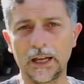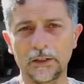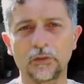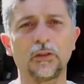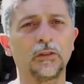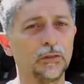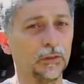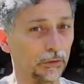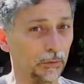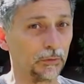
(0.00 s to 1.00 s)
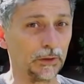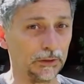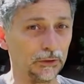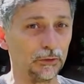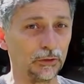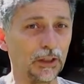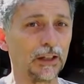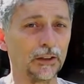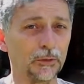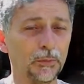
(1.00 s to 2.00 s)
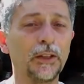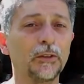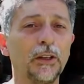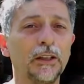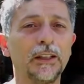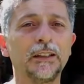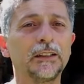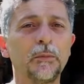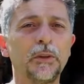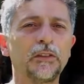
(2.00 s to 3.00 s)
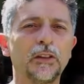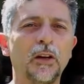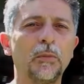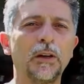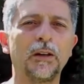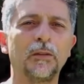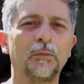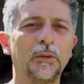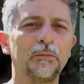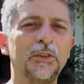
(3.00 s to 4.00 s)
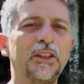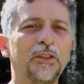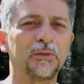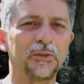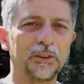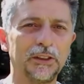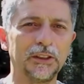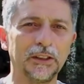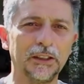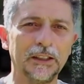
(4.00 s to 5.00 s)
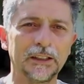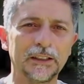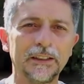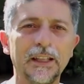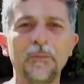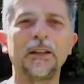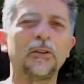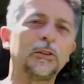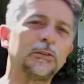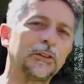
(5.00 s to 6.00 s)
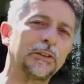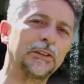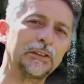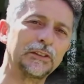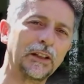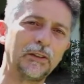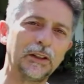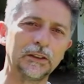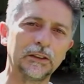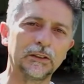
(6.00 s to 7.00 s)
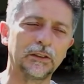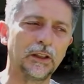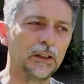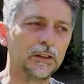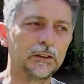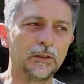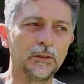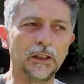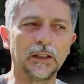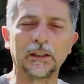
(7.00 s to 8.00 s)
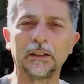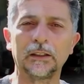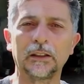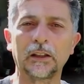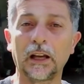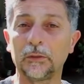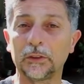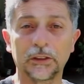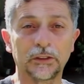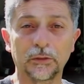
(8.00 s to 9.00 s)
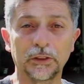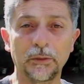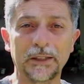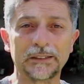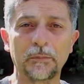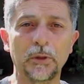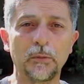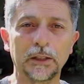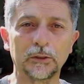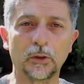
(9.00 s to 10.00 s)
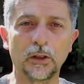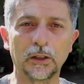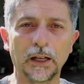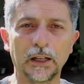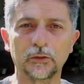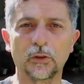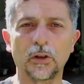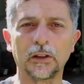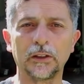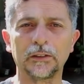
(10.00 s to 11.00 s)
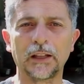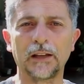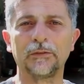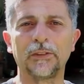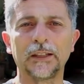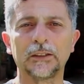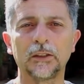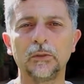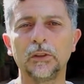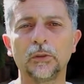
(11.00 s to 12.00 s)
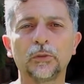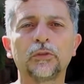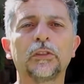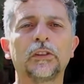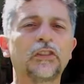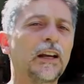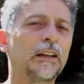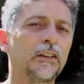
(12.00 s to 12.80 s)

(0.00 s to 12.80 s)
Chocolate. It's also sacral chakra. It gives you a mini euphoria, which is better than how you were before. Then, if you move on to drugs, they affect different chakras.